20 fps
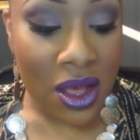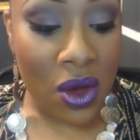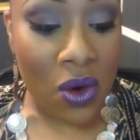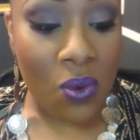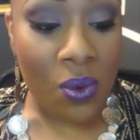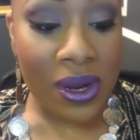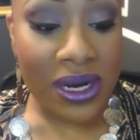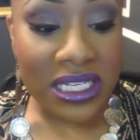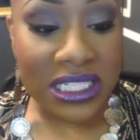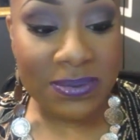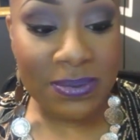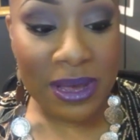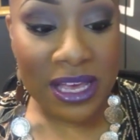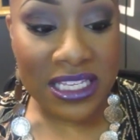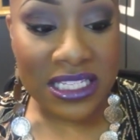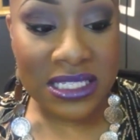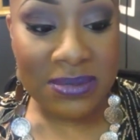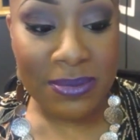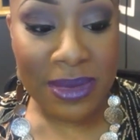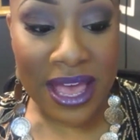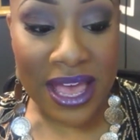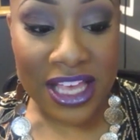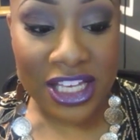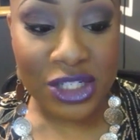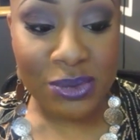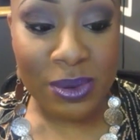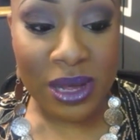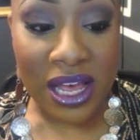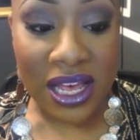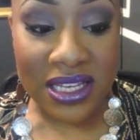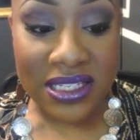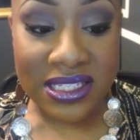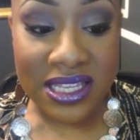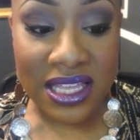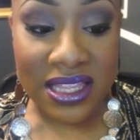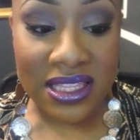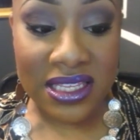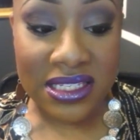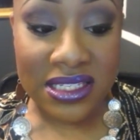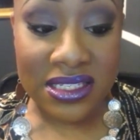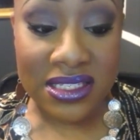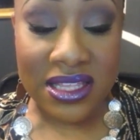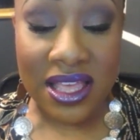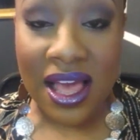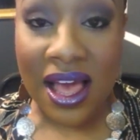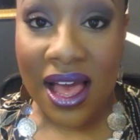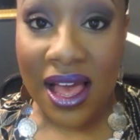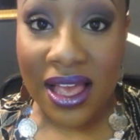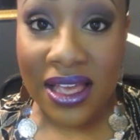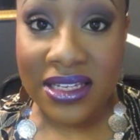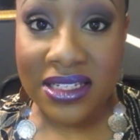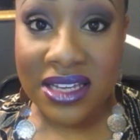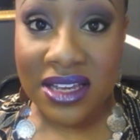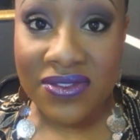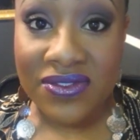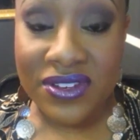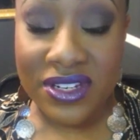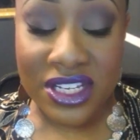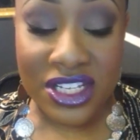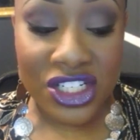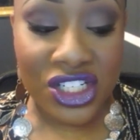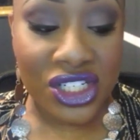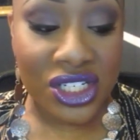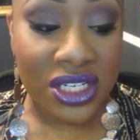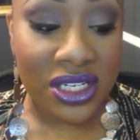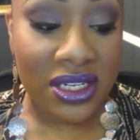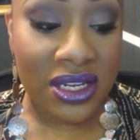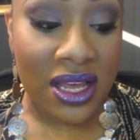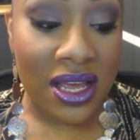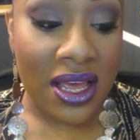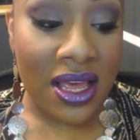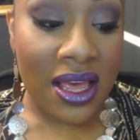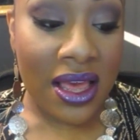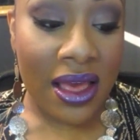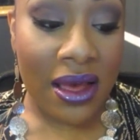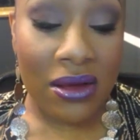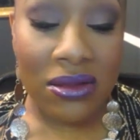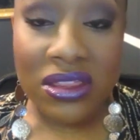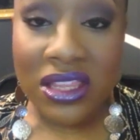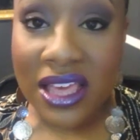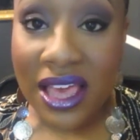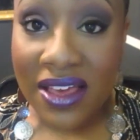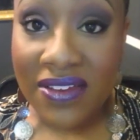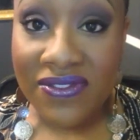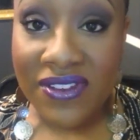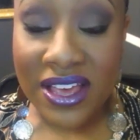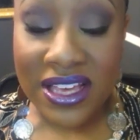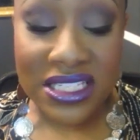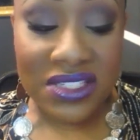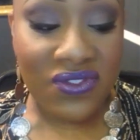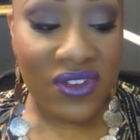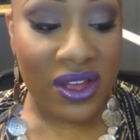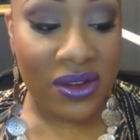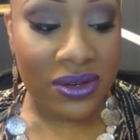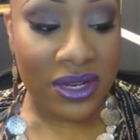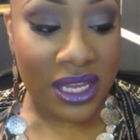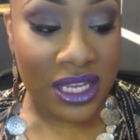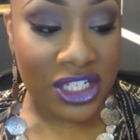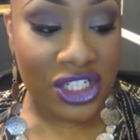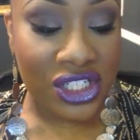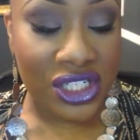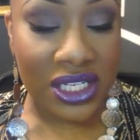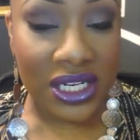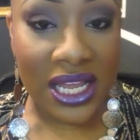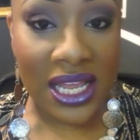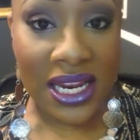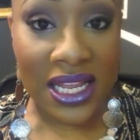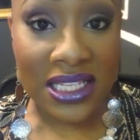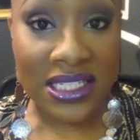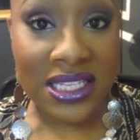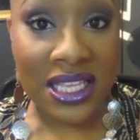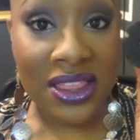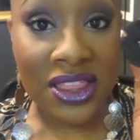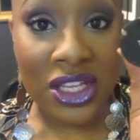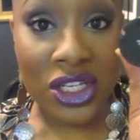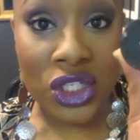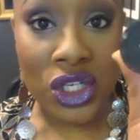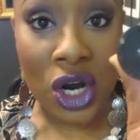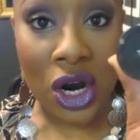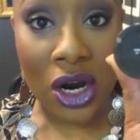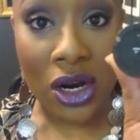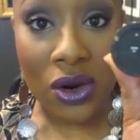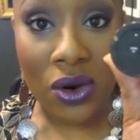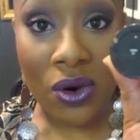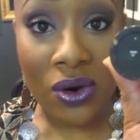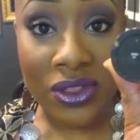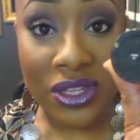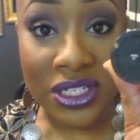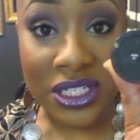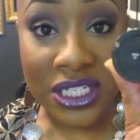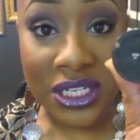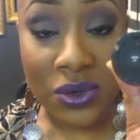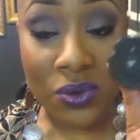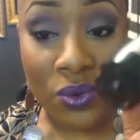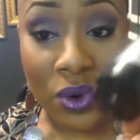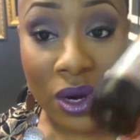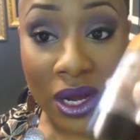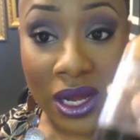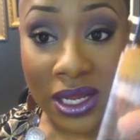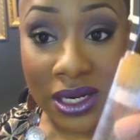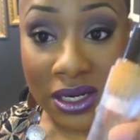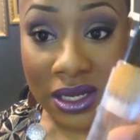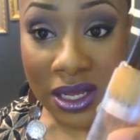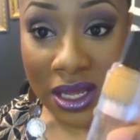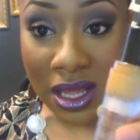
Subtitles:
One is by Smashbox, and this is the High Definition Healthy FX Foundation, and it's in the dark or the D1.